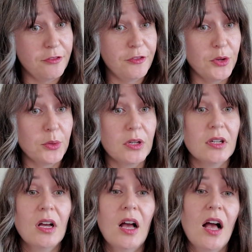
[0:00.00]

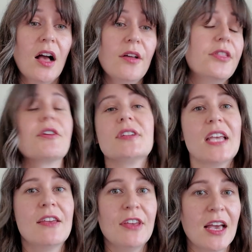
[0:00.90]
fuel. There is
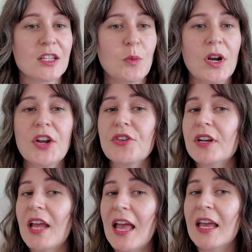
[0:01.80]
AV Gas
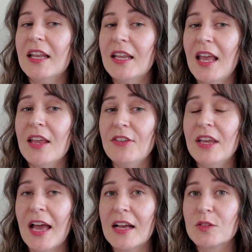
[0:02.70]
100 and AV
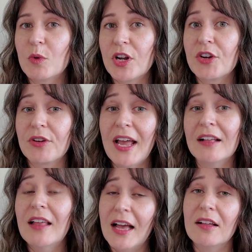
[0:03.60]
Gas 100
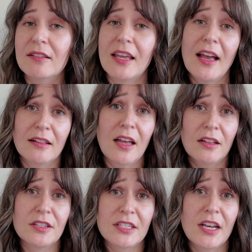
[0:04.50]
LL, the
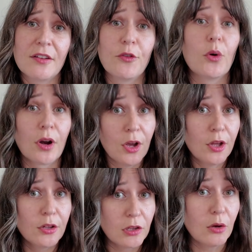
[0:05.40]
LL standing for
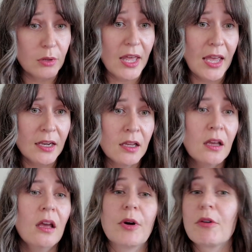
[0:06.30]
low lead.
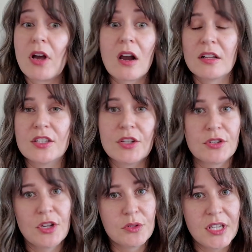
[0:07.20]
But regardless,
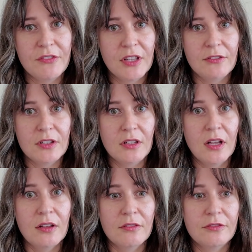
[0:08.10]
there's no safe level
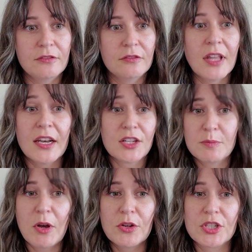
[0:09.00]
of lead
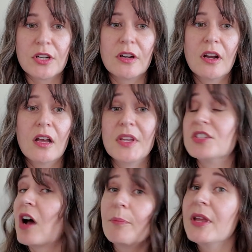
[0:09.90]
exposure.
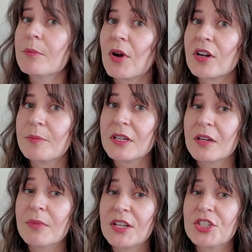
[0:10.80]
It's not being burned up in
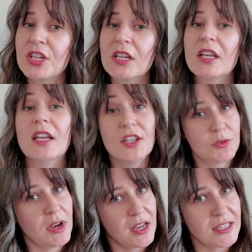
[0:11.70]
combustion. It is
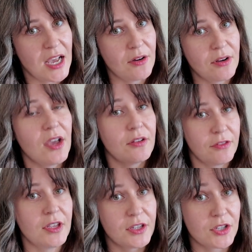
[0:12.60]
raining down out of
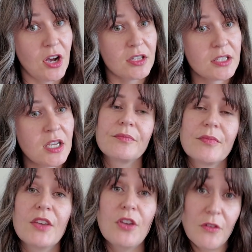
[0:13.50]
the exhaust.
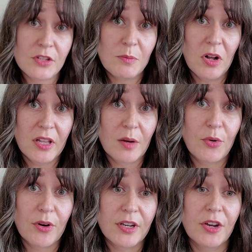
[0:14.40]
If you have a small
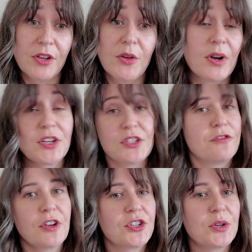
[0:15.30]
airport near you and I just
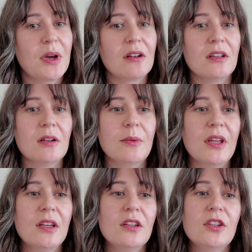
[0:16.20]
freaked you out a little
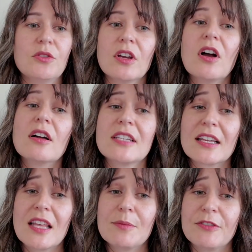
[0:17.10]
bit, you can
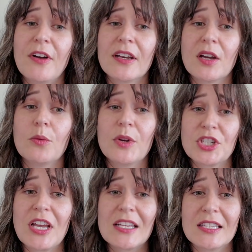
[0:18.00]
contact them to find out
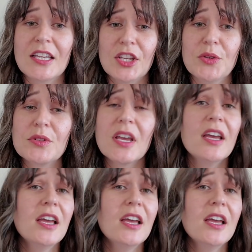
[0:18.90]
which gas they use.